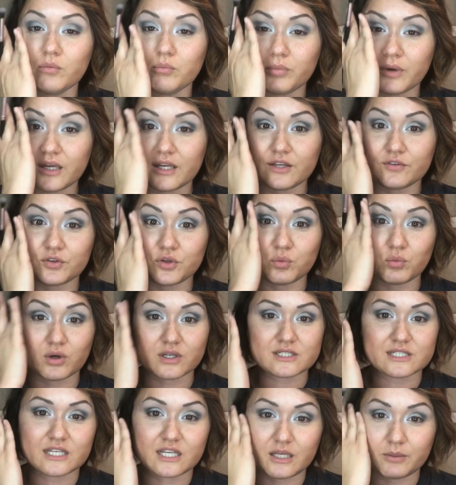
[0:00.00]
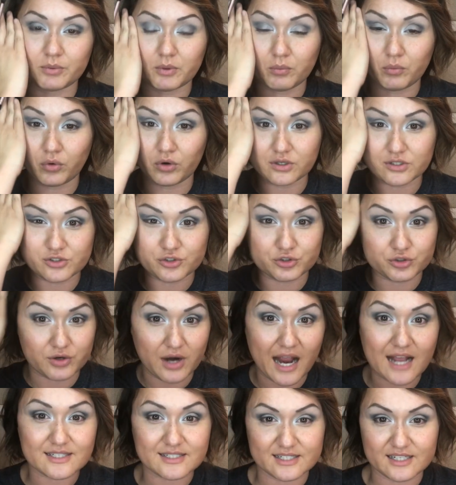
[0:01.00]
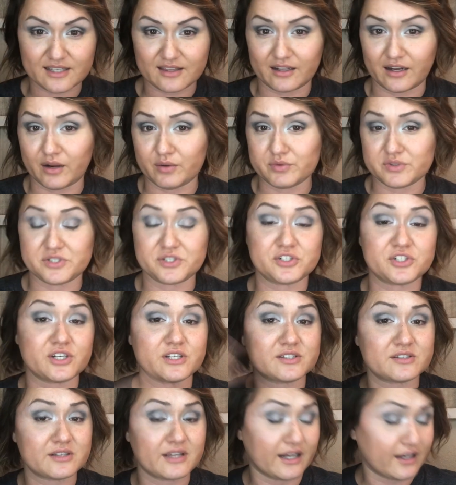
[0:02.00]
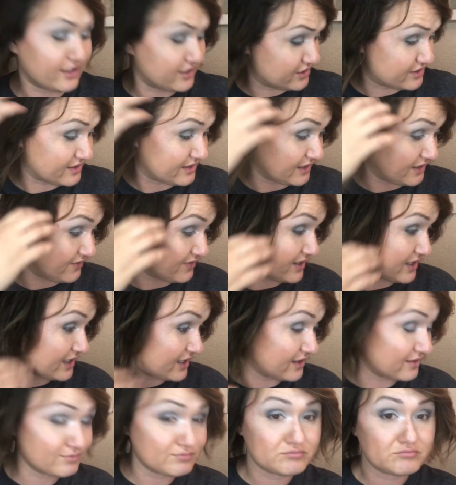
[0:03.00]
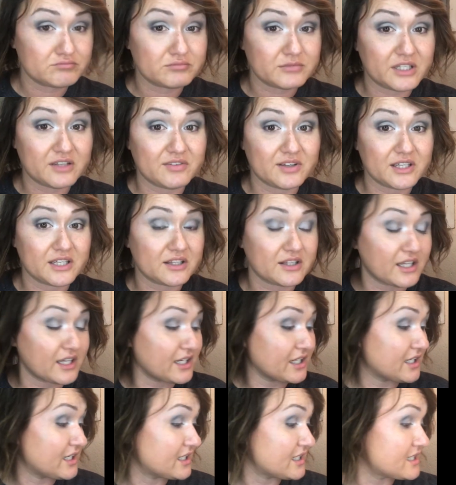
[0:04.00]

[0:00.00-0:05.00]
But if you want to keep it more drastic, then I would suggest kind of just leaving it like it